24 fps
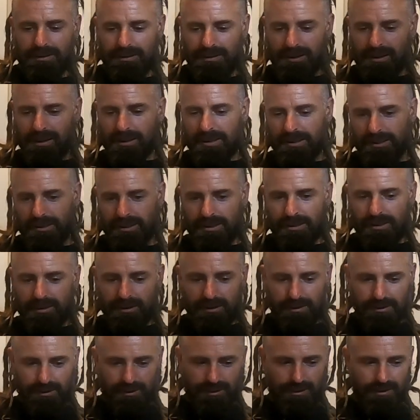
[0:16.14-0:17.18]
This
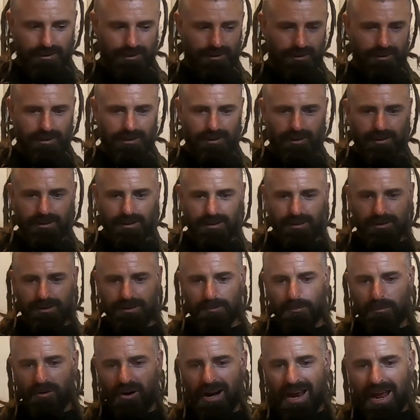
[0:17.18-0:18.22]
is
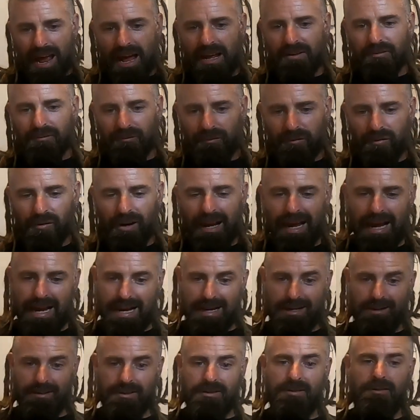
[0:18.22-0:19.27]
a brand
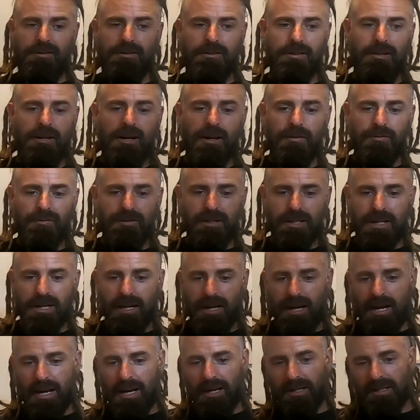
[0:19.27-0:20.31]
flan
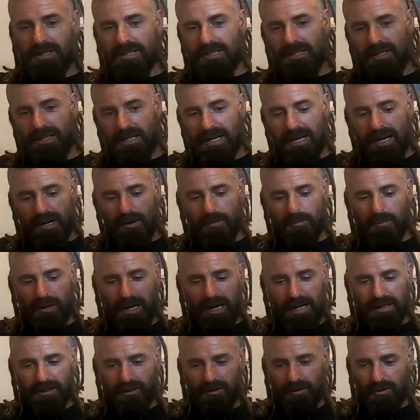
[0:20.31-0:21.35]
FTX
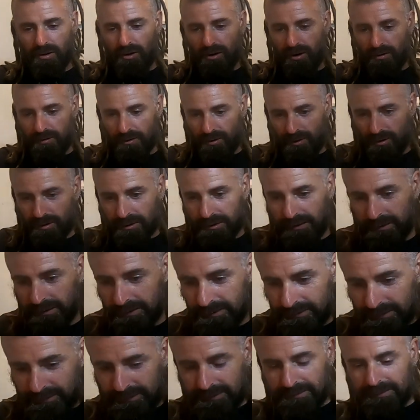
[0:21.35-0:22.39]
Outback High Rock,
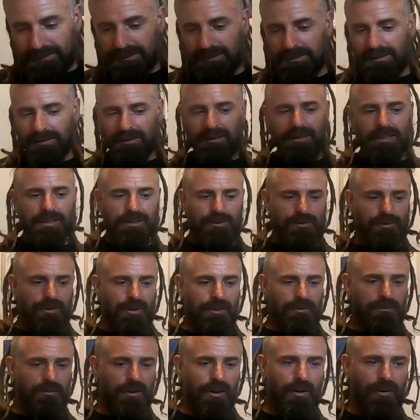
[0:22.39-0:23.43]
and this
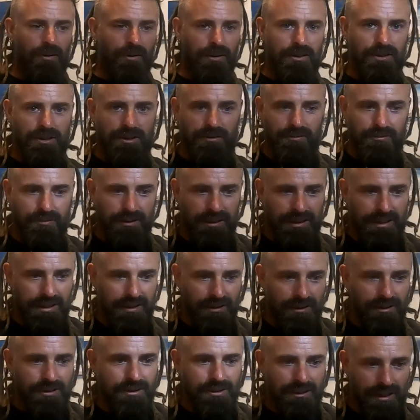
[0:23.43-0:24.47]
one belongs to
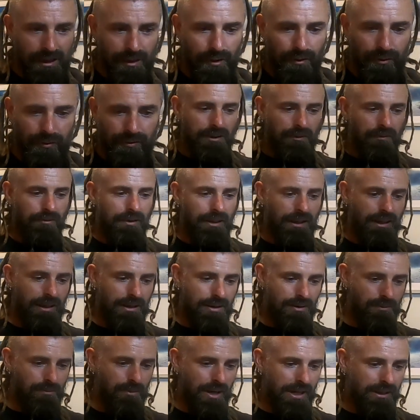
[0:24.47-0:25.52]
Vicky herself.
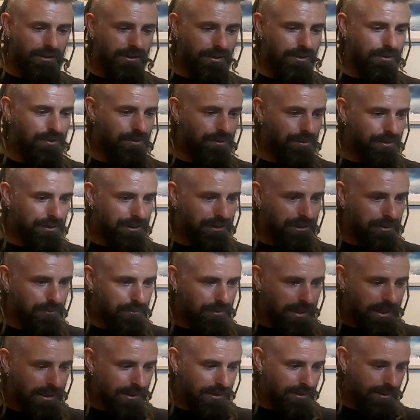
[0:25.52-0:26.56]
Vicky, who made the course in the
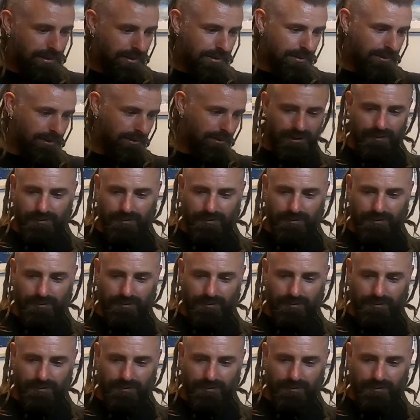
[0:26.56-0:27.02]
back garden.